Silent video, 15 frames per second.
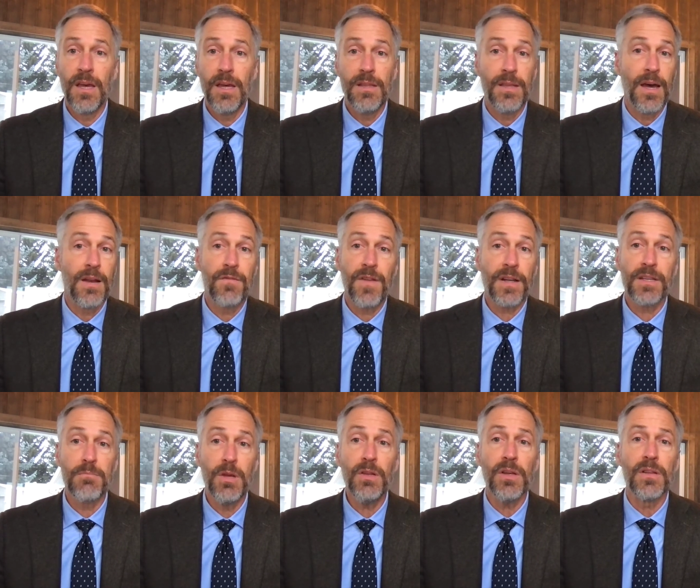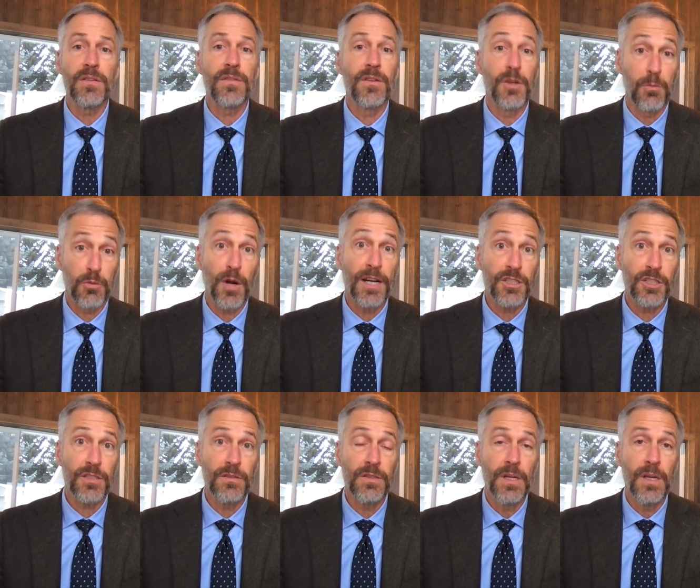that affected millions, the
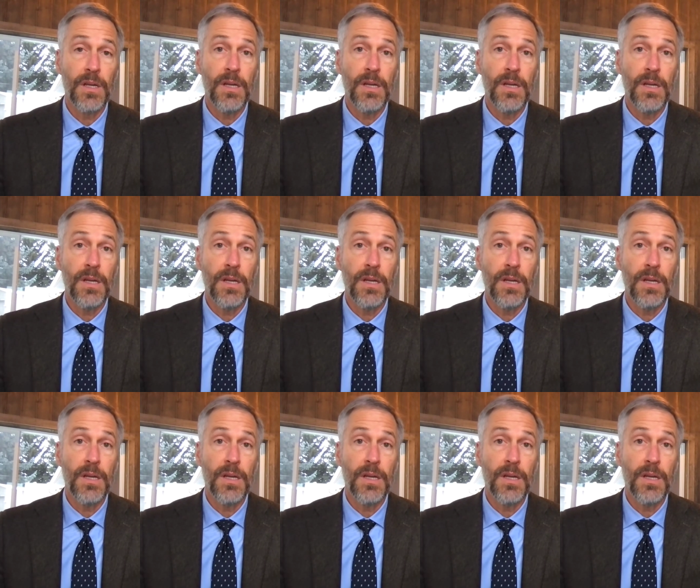Depression